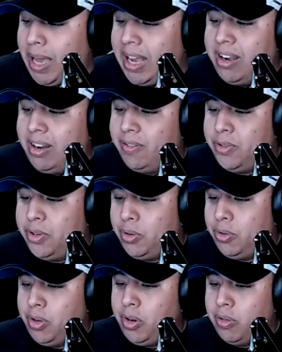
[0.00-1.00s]
enough
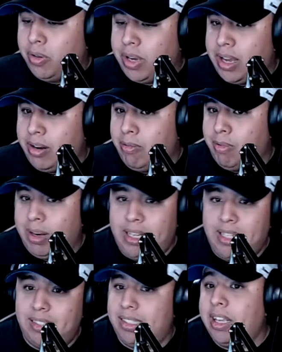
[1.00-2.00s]
to, you know, kind of
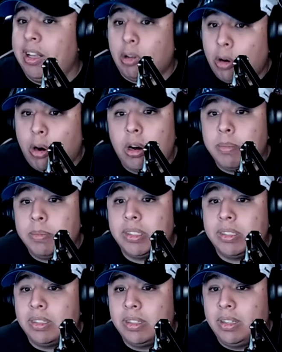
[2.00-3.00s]
raise the
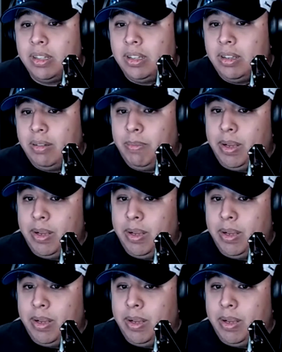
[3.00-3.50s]
alarms, but